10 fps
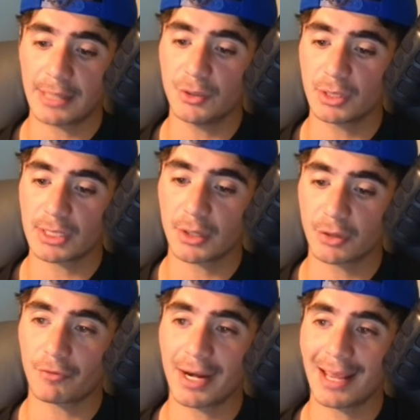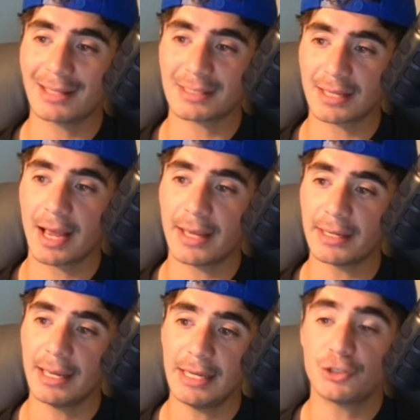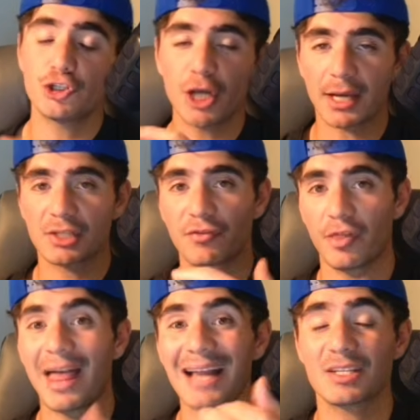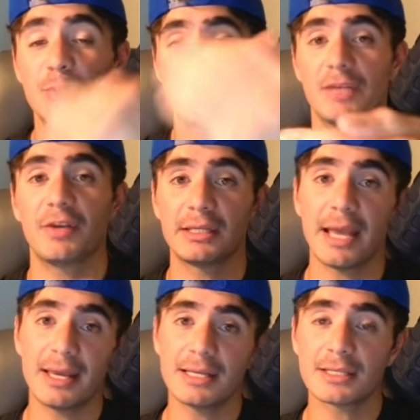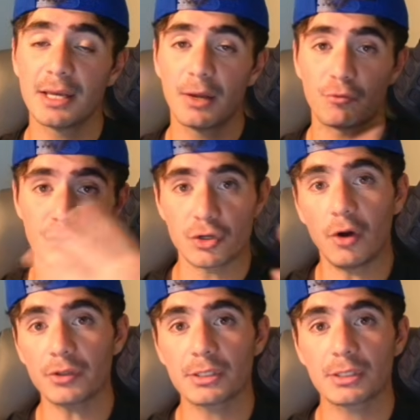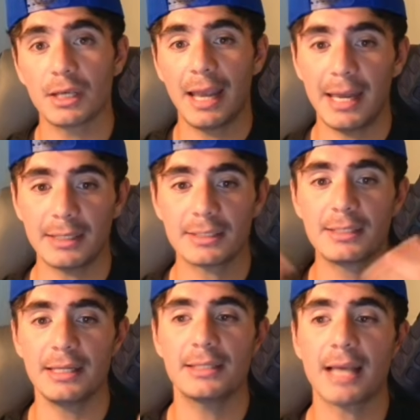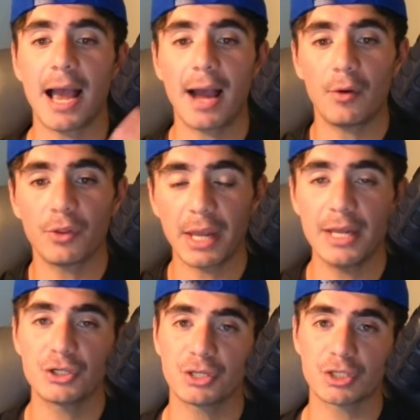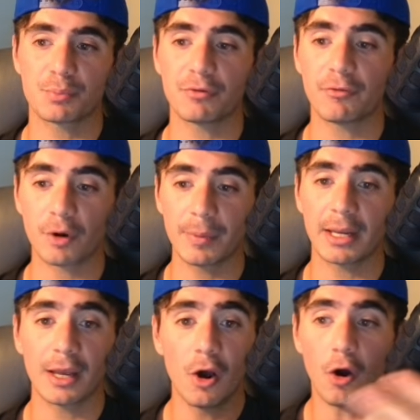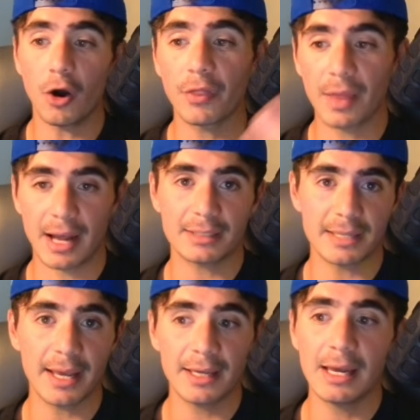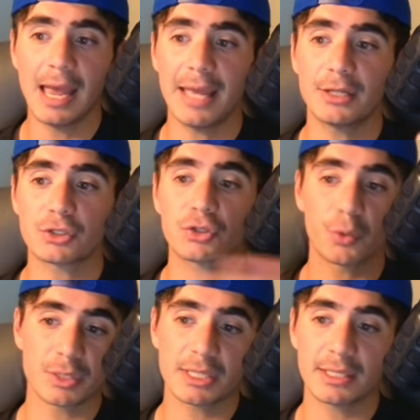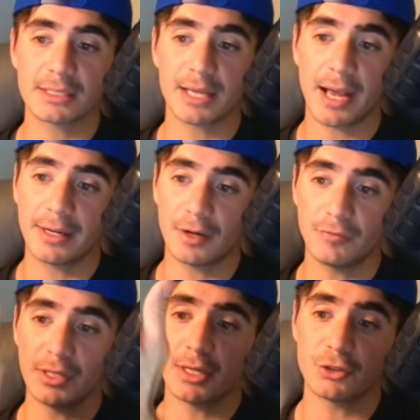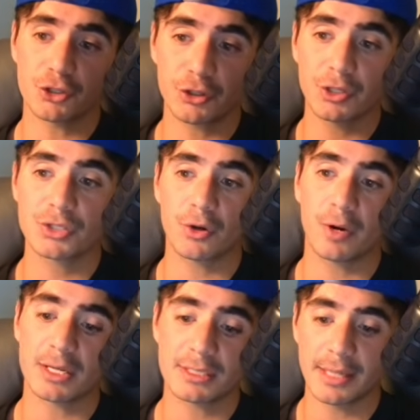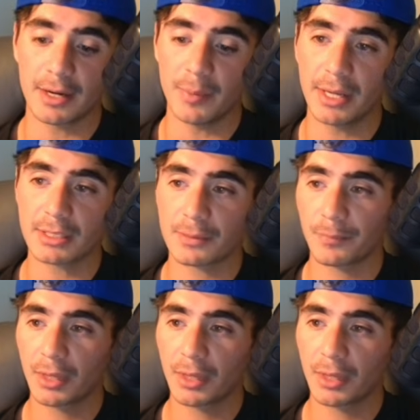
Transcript: And you can see on the right-hand side, it checks for that specific day's results. And it sees how the agent is performing on that day, and it stores it inside of the Insurance OS database.